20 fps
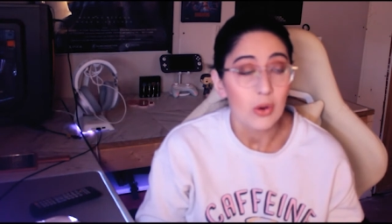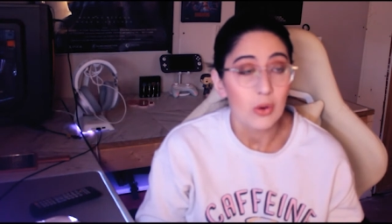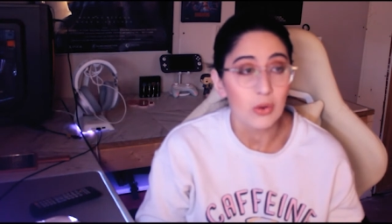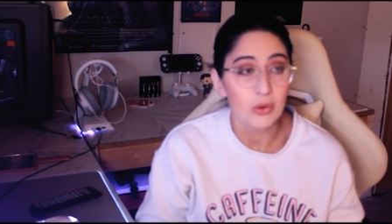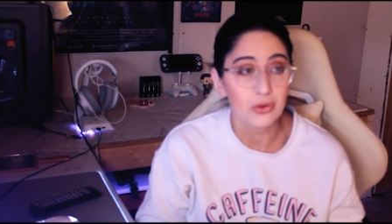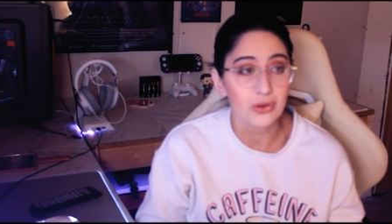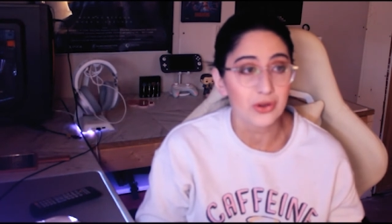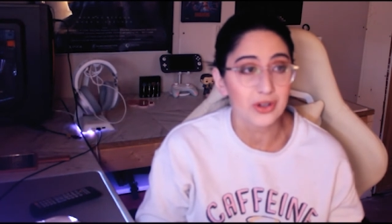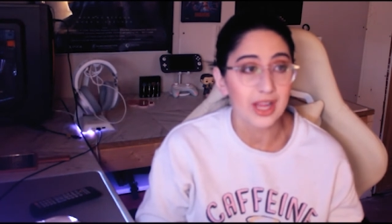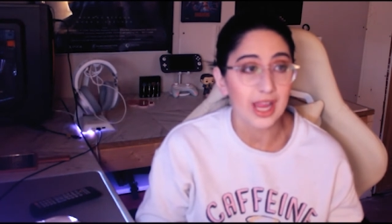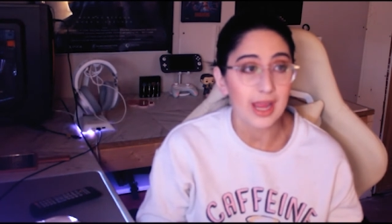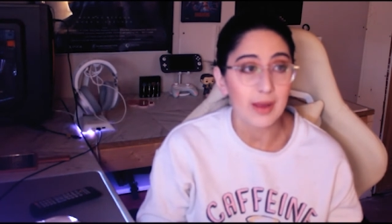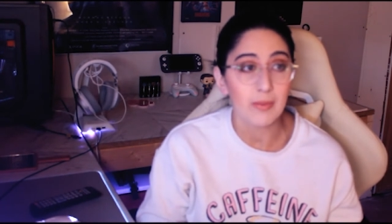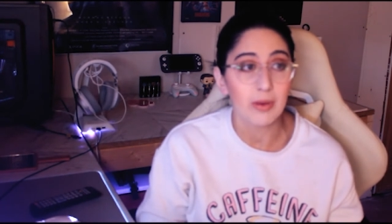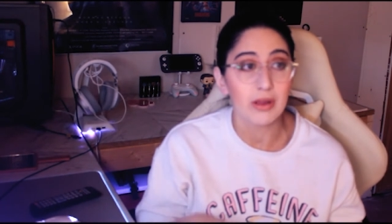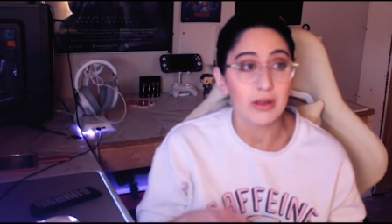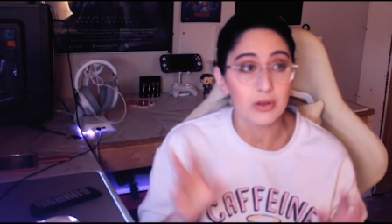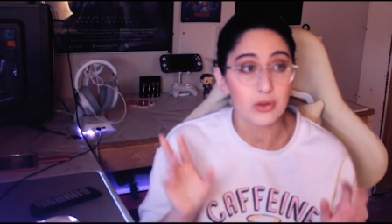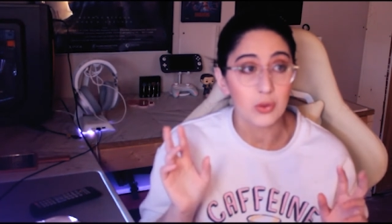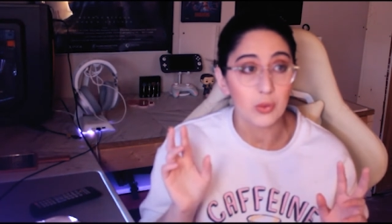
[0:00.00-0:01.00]
older game,
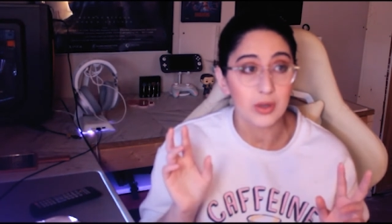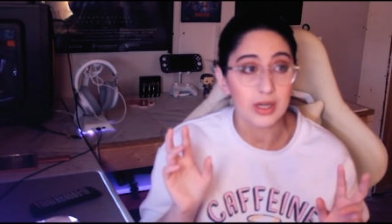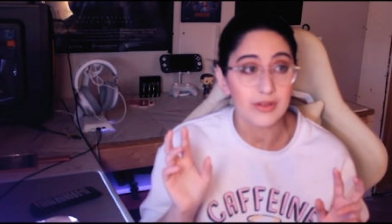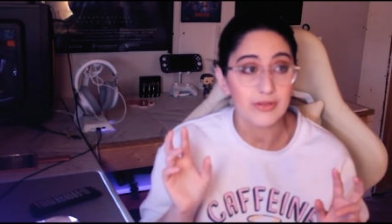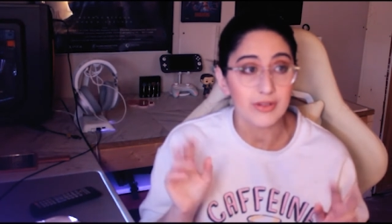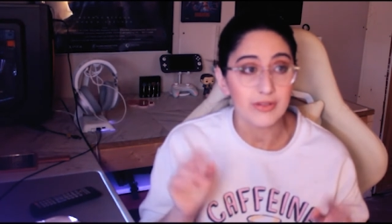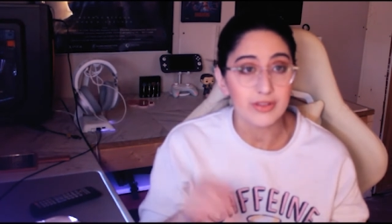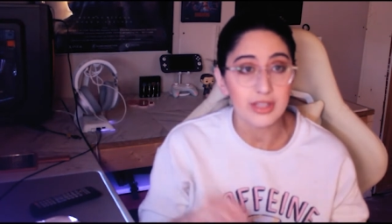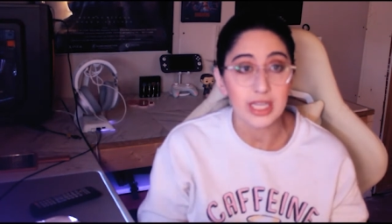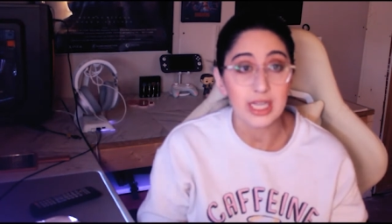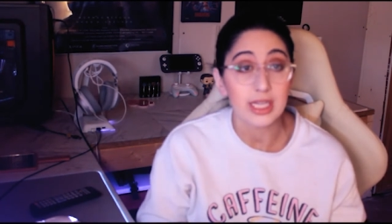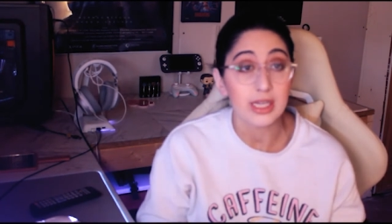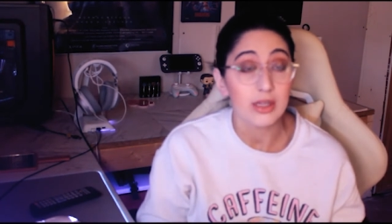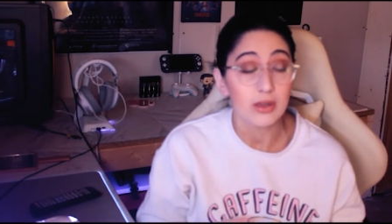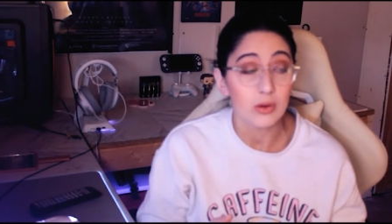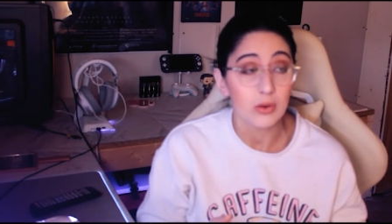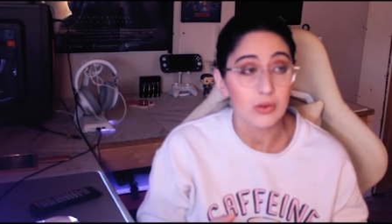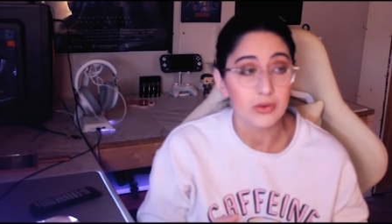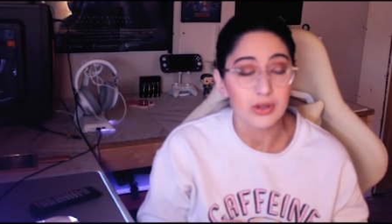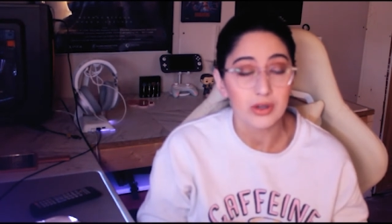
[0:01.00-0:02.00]
twenty fifteen,
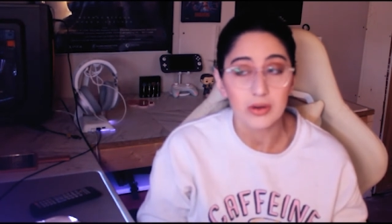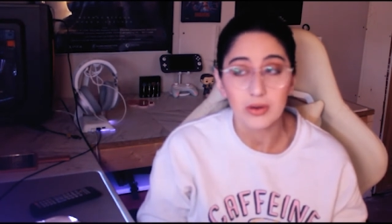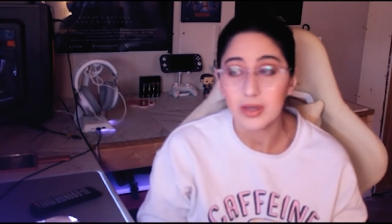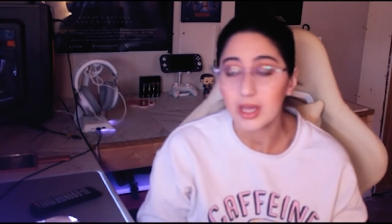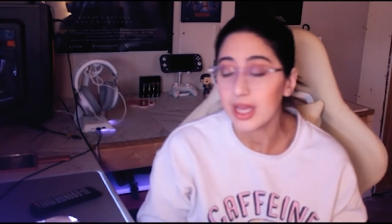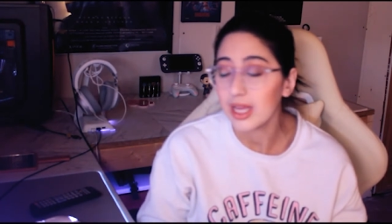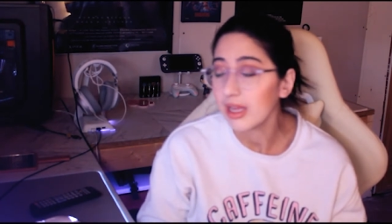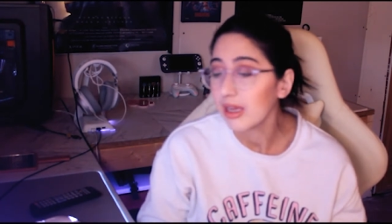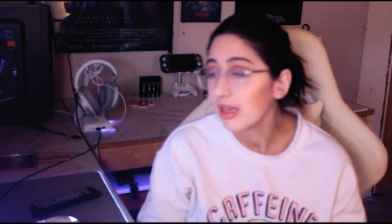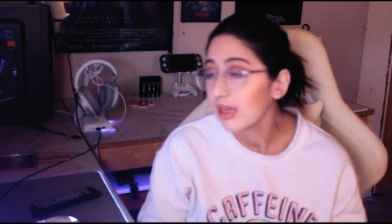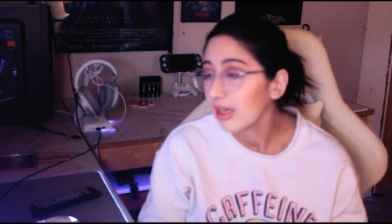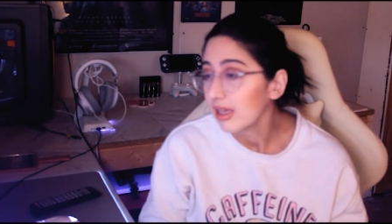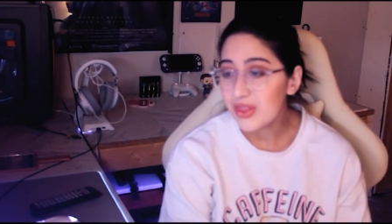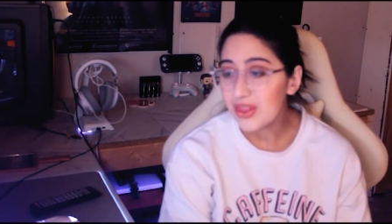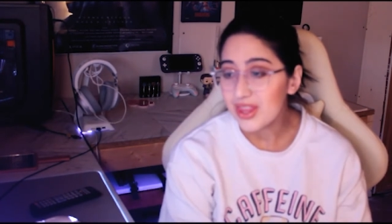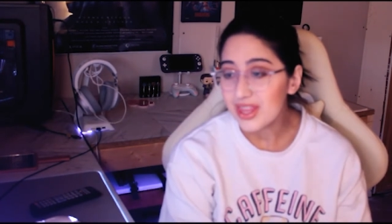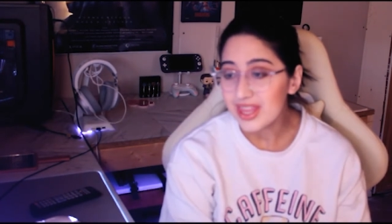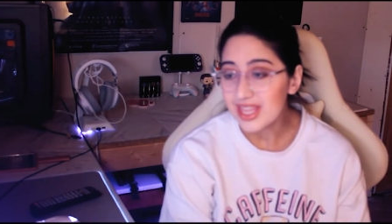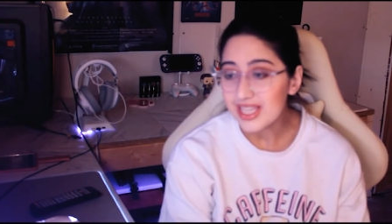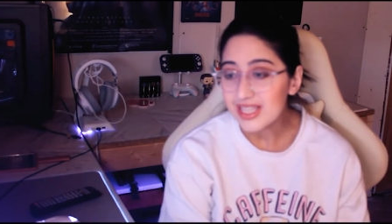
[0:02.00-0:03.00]
older, okay.
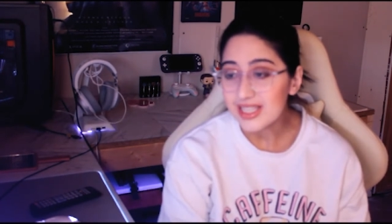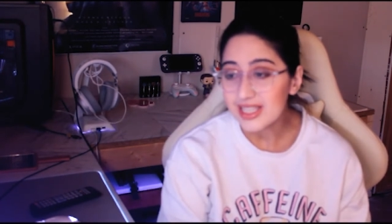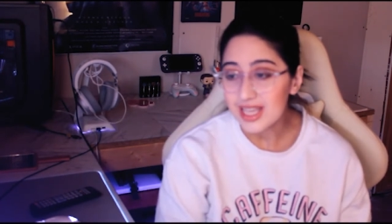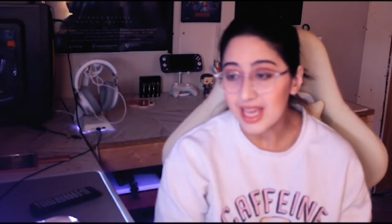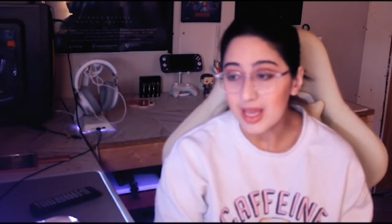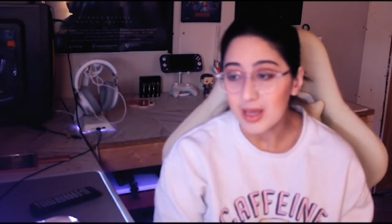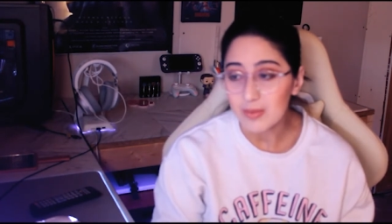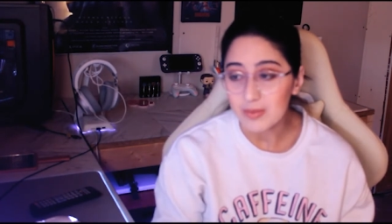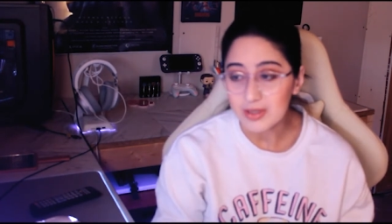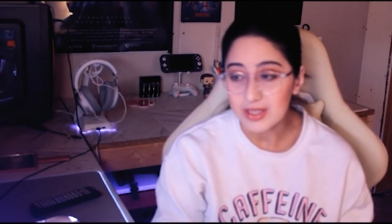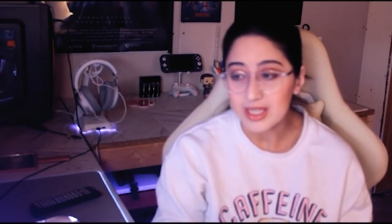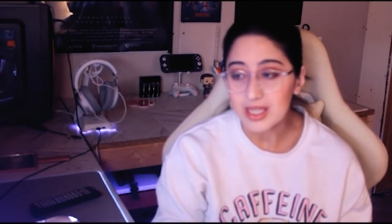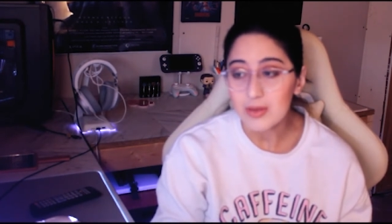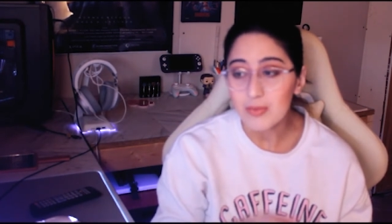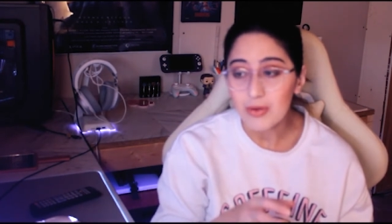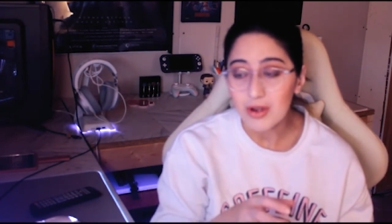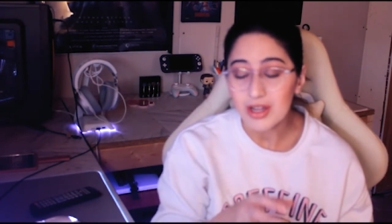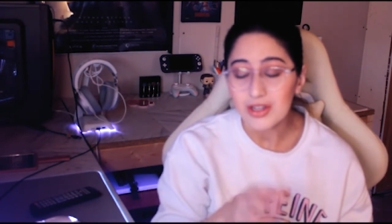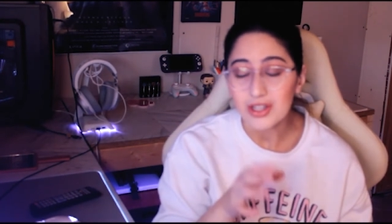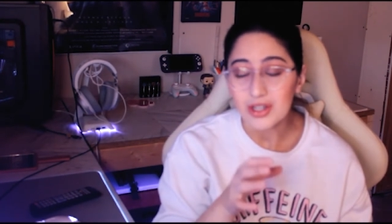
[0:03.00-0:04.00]
With this game, C D
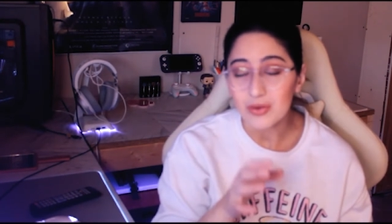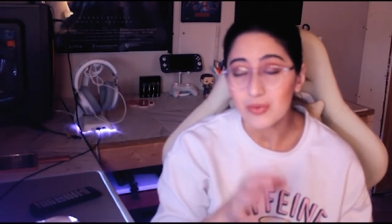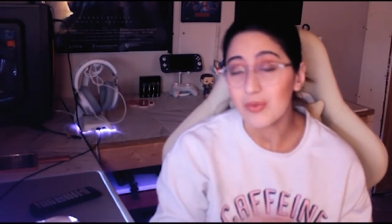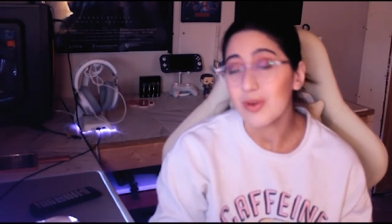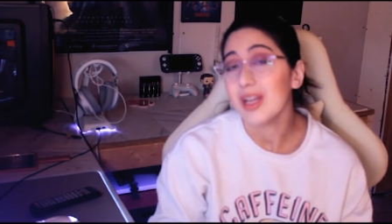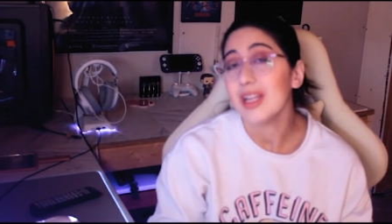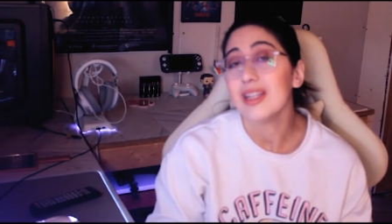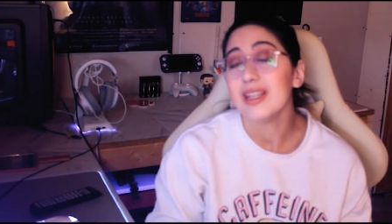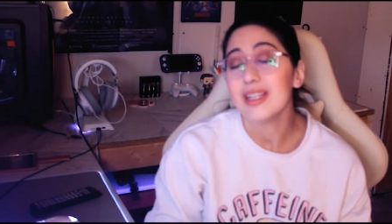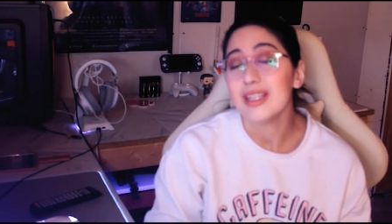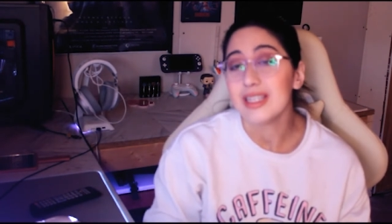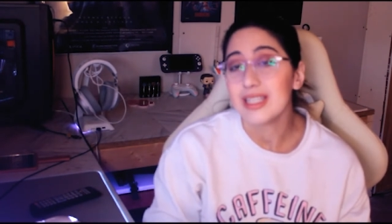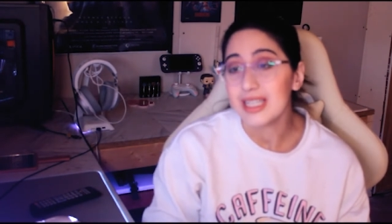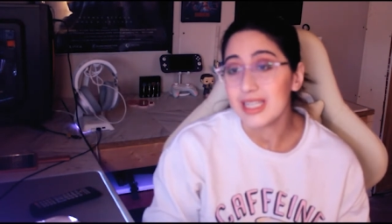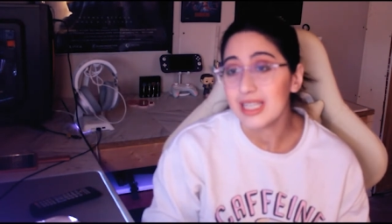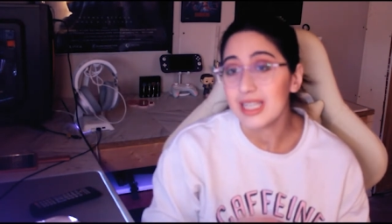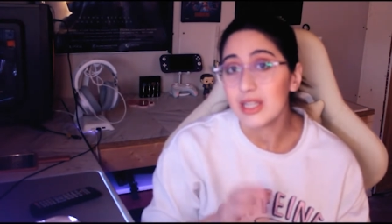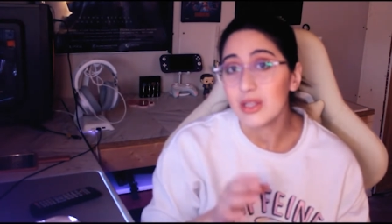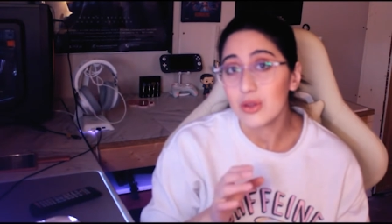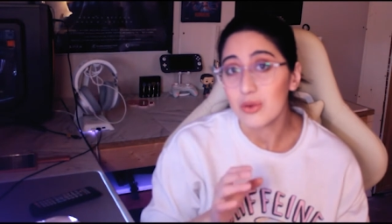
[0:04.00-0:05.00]
Projekt Red
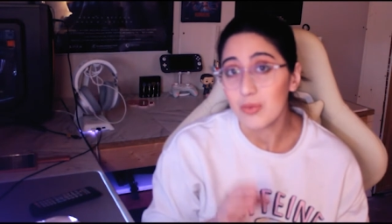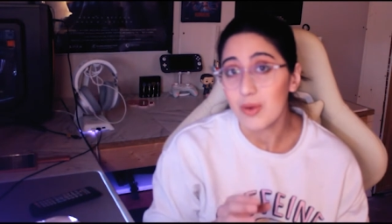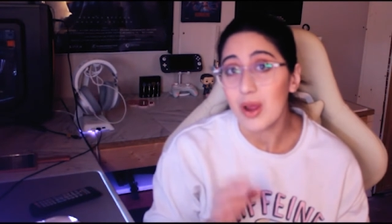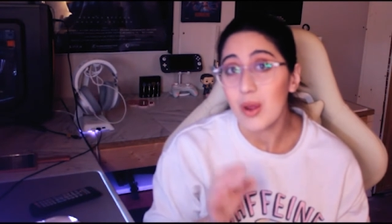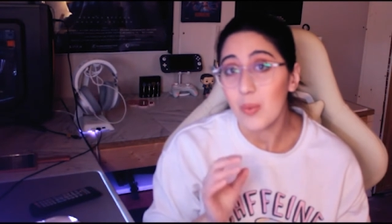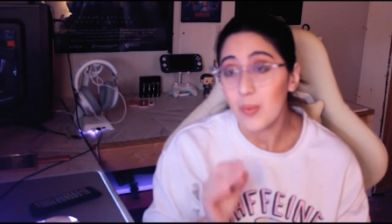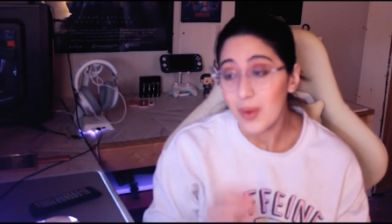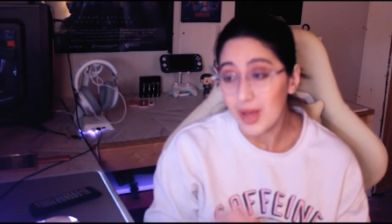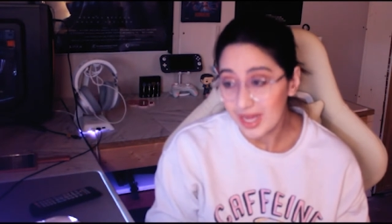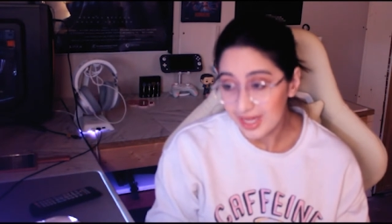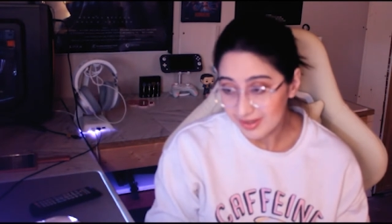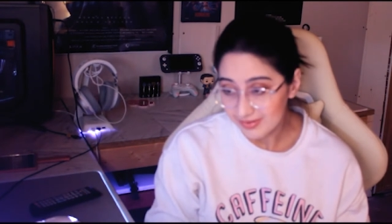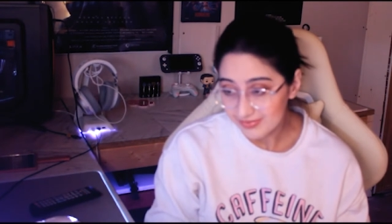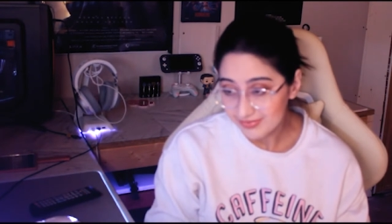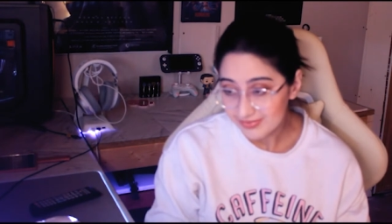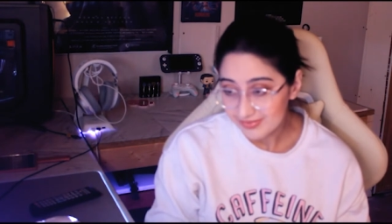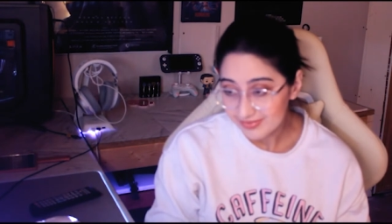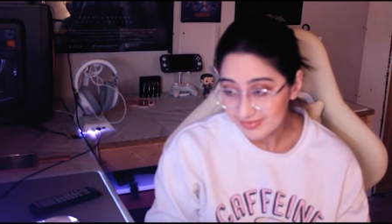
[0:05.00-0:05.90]
did it the right way.